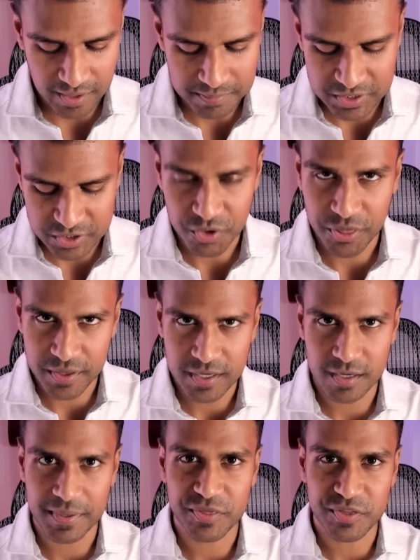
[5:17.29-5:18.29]
that means you're
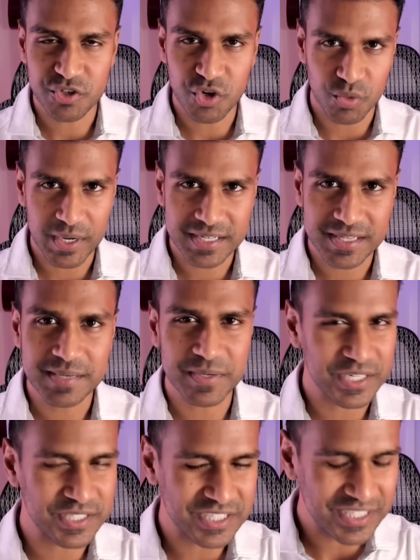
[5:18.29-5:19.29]
thinking about this correctly
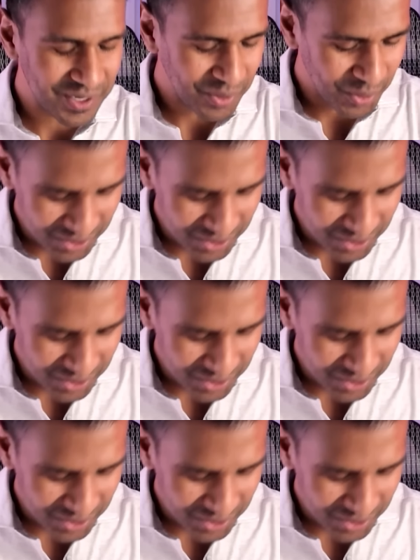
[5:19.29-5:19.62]
because it's not